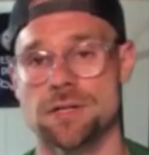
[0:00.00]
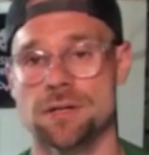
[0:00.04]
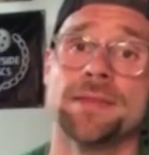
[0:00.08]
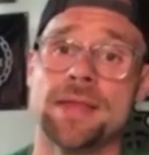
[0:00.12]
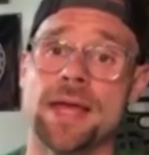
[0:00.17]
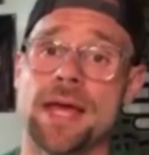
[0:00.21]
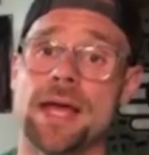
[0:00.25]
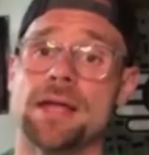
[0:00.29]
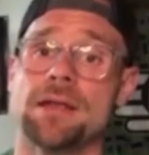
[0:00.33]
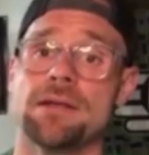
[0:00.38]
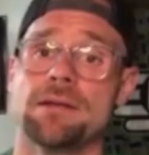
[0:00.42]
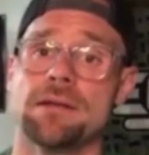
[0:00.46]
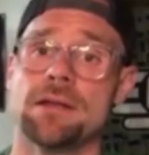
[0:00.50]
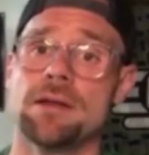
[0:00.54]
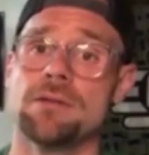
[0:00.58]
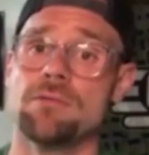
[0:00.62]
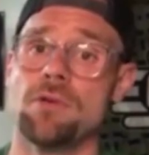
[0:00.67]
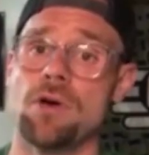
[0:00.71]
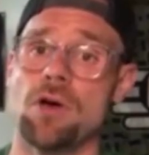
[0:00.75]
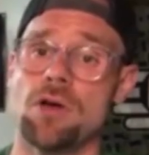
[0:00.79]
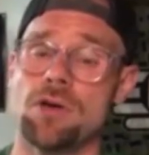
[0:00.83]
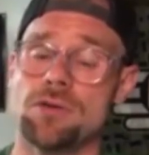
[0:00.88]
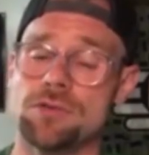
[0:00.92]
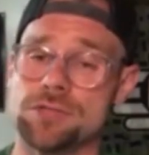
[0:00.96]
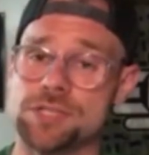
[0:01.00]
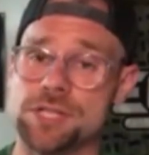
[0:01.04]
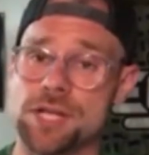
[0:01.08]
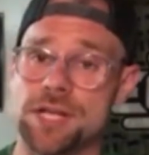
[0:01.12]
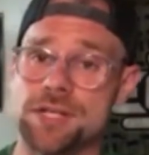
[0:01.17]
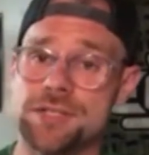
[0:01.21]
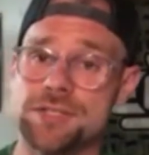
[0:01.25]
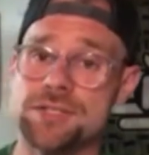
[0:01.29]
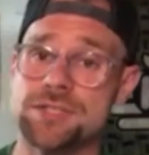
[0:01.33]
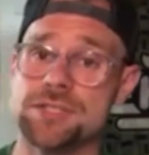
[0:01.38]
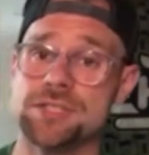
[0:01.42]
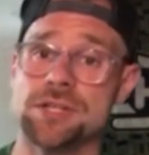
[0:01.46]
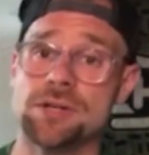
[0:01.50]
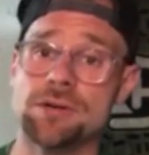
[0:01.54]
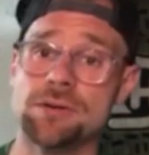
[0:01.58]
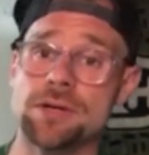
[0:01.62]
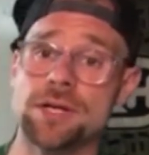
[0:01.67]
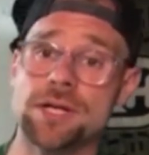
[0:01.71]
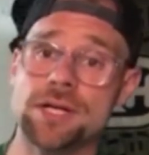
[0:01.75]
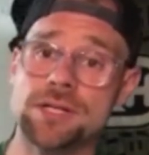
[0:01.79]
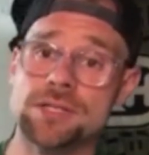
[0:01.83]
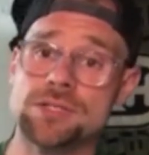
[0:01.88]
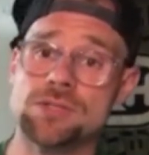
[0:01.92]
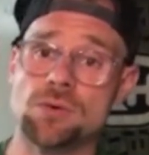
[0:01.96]
And that involves a
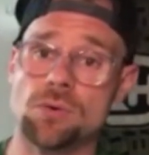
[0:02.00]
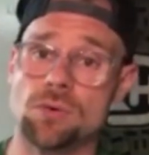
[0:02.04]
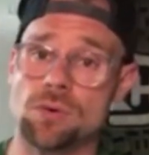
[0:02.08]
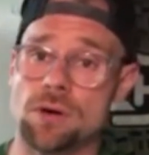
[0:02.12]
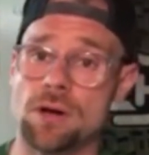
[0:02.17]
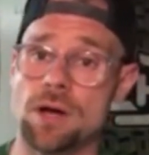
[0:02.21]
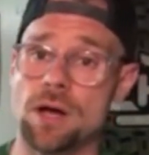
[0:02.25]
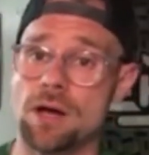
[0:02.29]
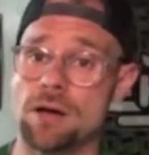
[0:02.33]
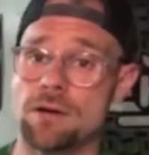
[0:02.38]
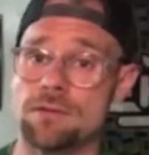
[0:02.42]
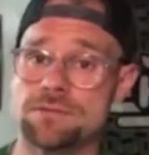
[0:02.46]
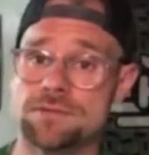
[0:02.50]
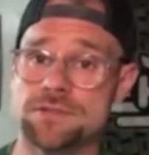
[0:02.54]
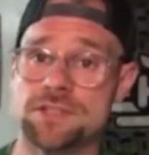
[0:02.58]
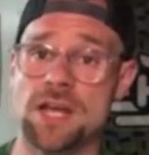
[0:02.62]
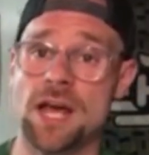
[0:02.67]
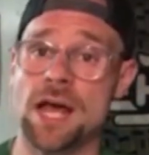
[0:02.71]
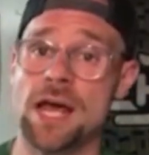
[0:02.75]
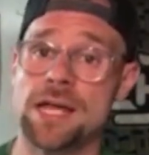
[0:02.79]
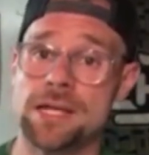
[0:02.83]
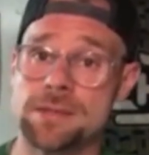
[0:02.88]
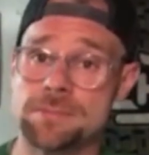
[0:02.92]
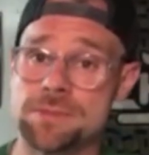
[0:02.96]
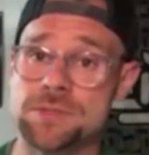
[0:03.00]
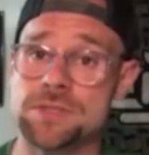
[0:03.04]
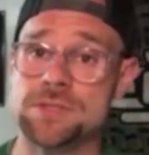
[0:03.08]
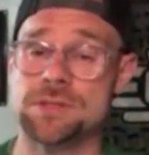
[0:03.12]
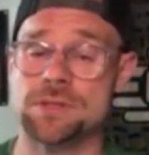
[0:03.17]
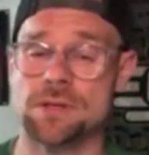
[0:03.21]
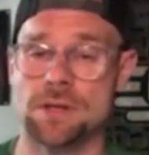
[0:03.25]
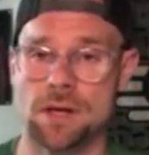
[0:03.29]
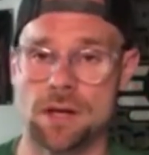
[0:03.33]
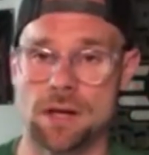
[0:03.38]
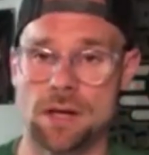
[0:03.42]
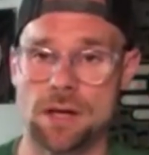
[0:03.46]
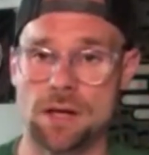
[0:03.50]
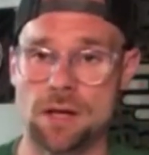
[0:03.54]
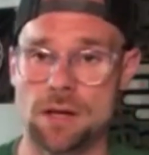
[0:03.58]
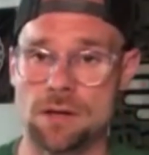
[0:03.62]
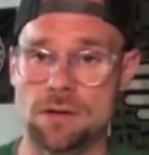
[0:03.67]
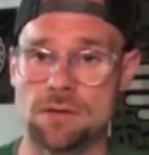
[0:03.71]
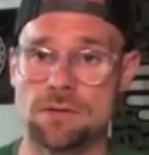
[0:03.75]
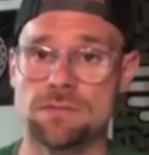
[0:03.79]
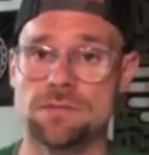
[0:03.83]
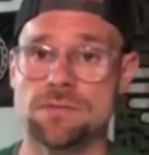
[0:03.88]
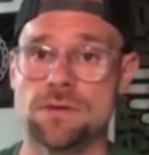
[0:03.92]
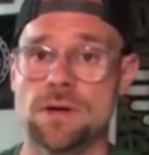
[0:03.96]
series of types
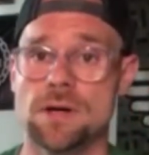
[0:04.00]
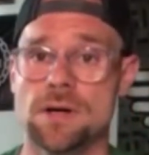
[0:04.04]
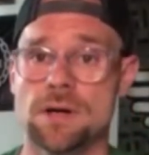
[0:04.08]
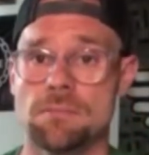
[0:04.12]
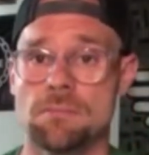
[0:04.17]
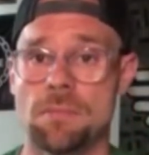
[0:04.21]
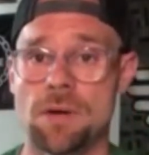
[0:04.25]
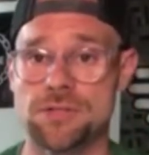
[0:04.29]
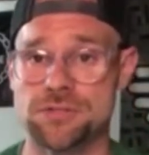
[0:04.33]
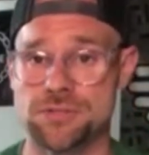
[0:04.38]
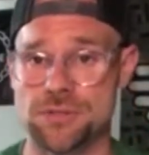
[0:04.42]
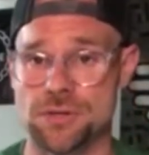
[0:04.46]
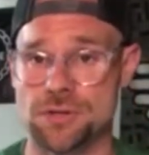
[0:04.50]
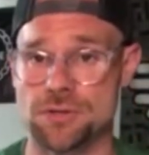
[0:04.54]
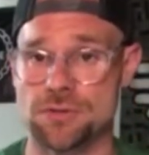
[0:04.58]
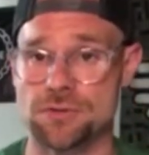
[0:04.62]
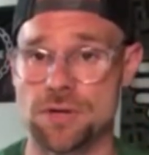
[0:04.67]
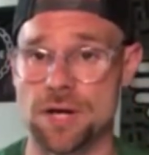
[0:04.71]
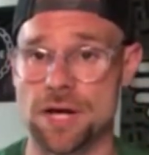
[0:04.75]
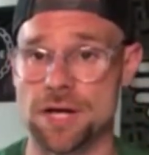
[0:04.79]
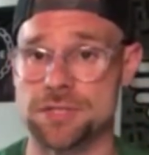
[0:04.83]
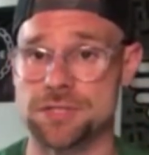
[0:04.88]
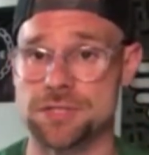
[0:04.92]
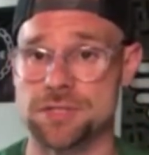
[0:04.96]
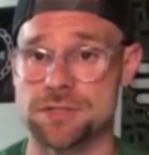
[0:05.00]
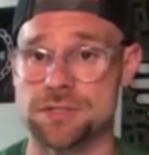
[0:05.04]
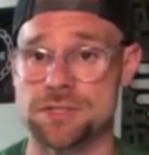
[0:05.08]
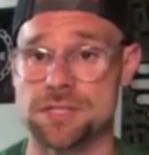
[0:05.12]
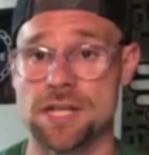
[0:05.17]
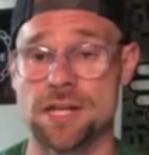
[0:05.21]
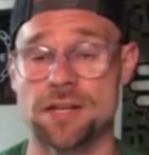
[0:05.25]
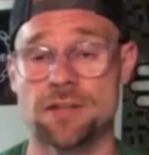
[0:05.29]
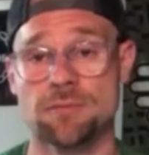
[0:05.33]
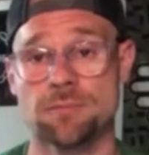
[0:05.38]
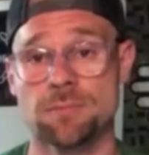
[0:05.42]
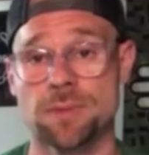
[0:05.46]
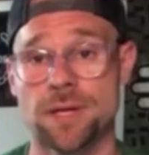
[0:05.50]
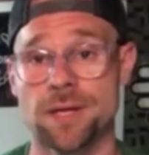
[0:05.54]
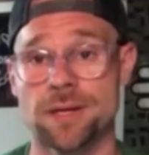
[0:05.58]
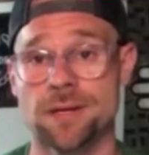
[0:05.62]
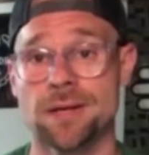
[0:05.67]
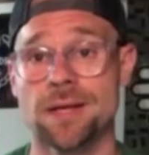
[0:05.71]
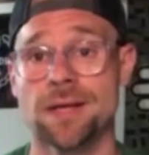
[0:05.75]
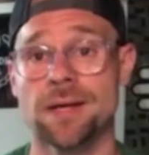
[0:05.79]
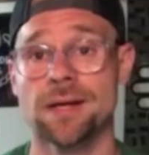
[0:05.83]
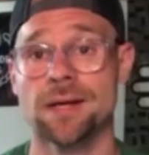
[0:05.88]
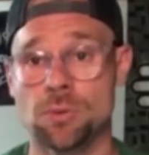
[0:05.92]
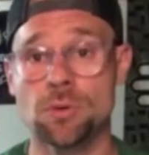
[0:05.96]
of muscle contractions that have
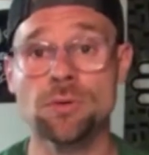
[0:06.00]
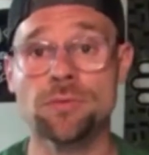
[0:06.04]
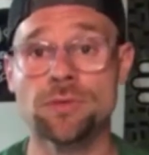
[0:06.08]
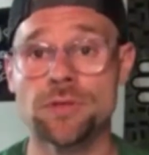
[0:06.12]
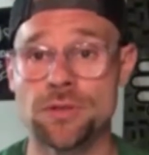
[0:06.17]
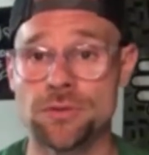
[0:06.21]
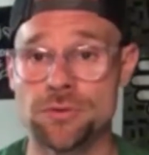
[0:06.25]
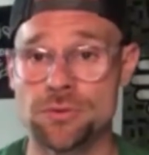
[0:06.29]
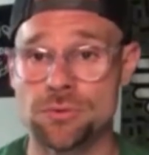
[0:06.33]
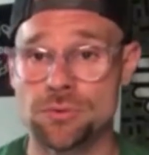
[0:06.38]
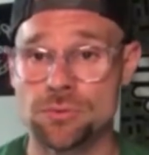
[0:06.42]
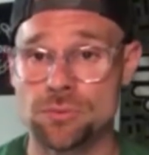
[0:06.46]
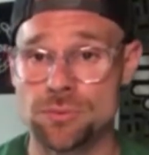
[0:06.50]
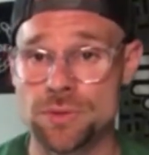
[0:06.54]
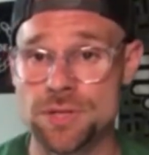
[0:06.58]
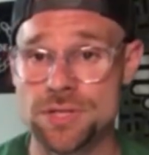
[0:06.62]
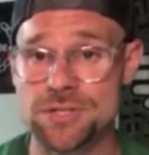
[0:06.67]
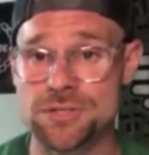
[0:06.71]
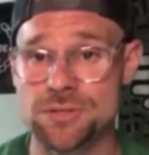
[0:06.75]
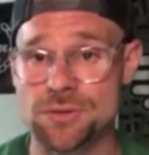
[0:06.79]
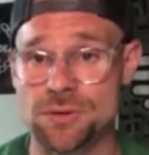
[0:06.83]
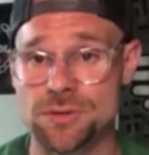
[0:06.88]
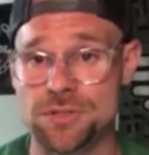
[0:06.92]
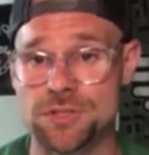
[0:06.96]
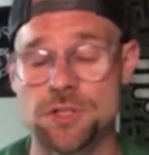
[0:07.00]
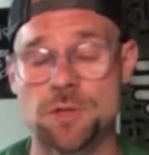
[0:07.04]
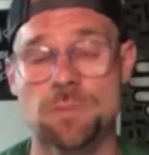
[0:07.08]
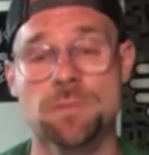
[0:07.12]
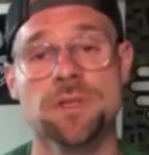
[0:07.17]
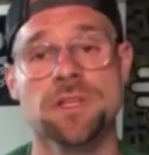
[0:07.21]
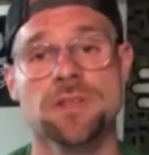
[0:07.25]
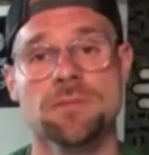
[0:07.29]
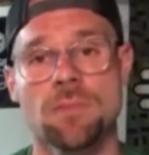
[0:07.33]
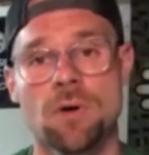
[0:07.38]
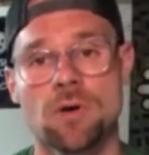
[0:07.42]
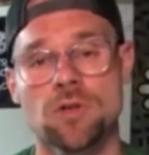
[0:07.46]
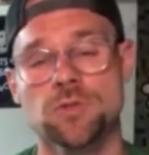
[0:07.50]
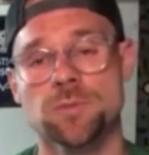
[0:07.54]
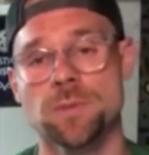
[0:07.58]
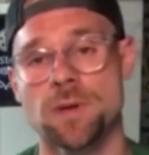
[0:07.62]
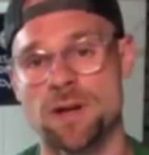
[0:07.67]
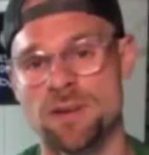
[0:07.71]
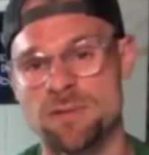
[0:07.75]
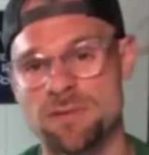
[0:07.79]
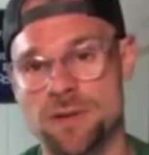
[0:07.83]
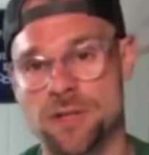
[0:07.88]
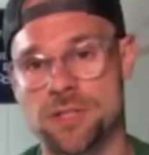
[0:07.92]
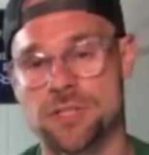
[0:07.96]
been proven through research to be the most
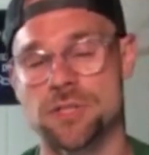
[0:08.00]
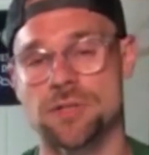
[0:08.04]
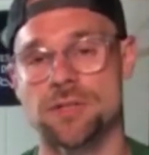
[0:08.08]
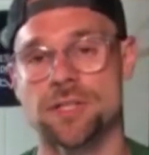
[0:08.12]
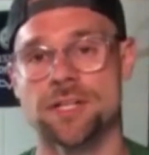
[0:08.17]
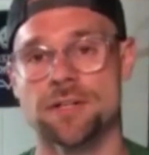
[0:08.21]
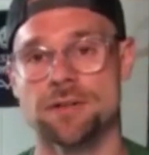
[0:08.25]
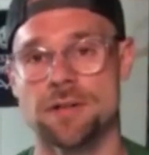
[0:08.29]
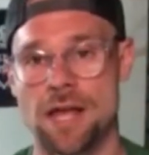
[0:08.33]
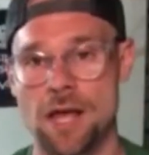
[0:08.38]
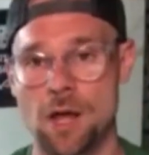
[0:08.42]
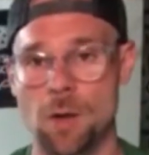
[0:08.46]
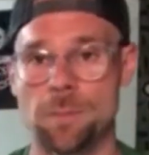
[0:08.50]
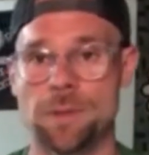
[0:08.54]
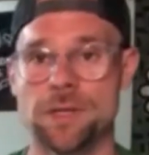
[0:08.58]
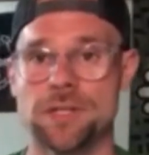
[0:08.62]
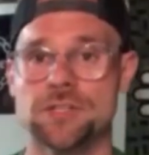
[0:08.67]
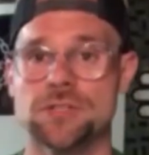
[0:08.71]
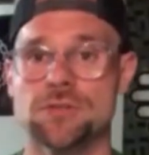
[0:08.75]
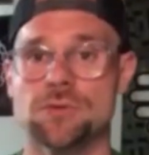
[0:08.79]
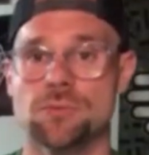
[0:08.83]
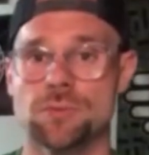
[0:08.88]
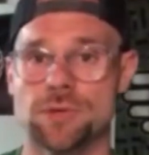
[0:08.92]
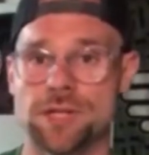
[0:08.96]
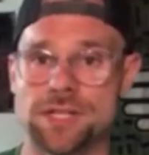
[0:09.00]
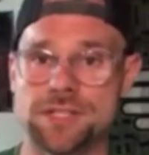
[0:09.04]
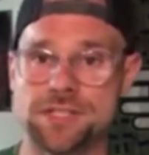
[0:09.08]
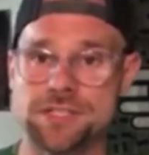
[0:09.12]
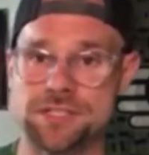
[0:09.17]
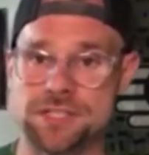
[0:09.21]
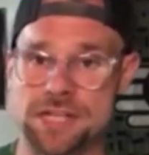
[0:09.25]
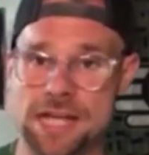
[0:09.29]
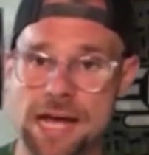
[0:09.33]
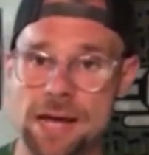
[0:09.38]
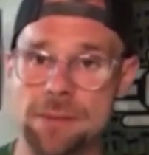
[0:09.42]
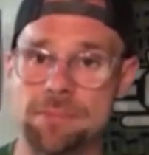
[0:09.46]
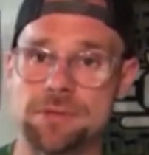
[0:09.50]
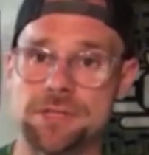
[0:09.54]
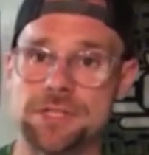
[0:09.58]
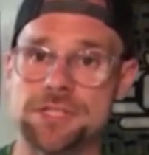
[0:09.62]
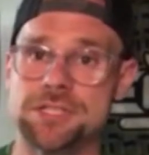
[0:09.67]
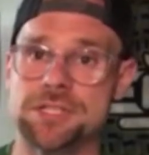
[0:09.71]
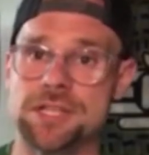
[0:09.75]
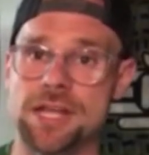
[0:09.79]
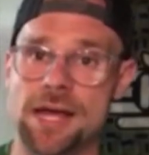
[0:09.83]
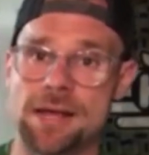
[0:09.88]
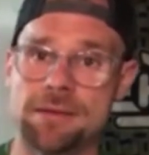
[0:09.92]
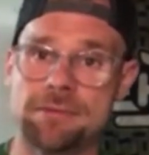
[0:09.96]
beneficial in helping to
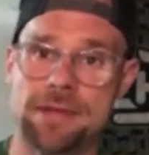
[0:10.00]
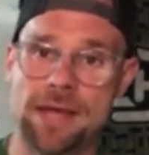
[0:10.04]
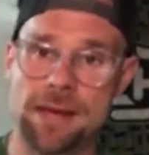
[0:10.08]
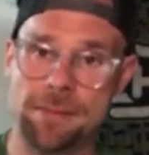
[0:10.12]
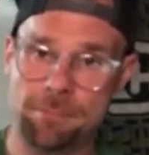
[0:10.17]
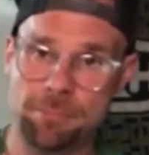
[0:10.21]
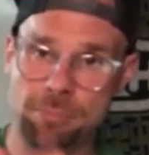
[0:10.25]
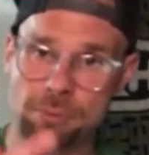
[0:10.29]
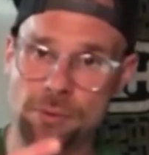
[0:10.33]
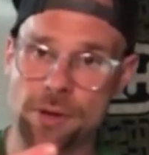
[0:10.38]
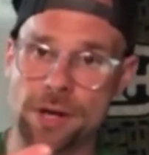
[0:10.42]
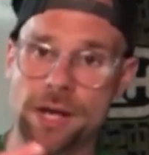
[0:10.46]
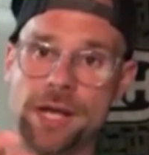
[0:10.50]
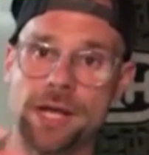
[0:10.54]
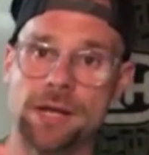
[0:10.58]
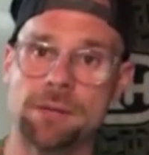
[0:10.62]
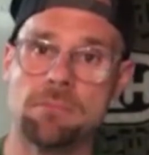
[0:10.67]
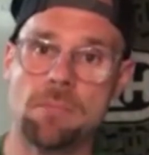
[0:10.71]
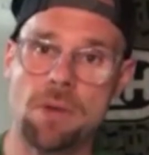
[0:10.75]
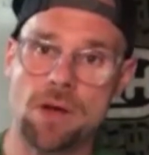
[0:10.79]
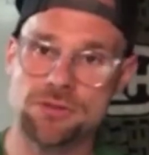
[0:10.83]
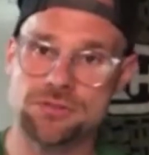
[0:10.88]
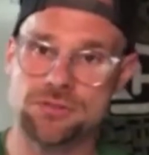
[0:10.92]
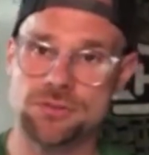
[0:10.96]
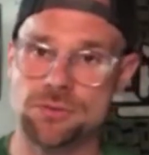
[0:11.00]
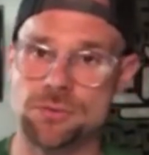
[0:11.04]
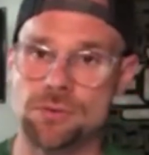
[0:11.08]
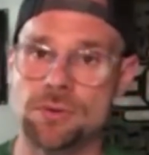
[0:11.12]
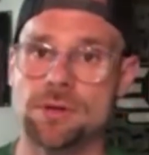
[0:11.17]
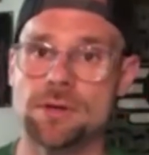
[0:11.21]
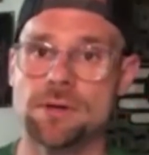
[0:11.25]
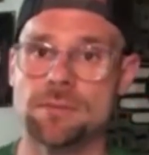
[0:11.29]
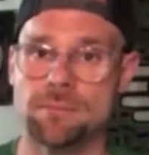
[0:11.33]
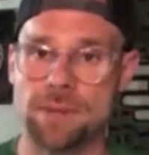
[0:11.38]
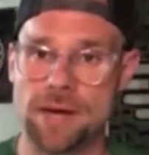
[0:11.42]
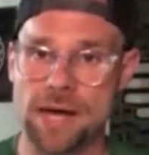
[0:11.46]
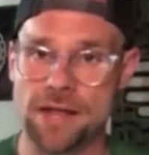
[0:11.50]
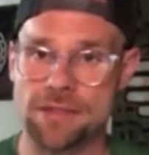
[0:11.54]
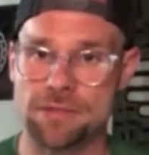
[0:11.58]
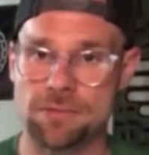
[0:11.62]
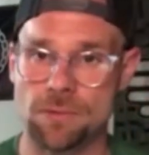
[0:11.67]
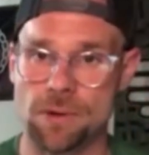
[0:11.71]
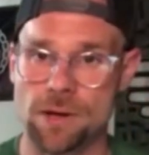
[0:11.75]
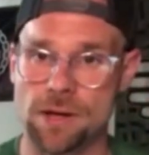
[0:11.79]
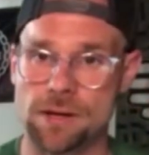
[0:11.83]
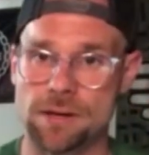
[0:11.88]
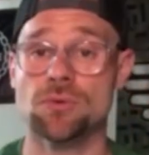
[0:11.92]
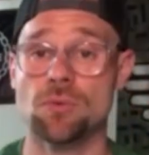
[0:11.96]
reestablish that brain muscle pathway.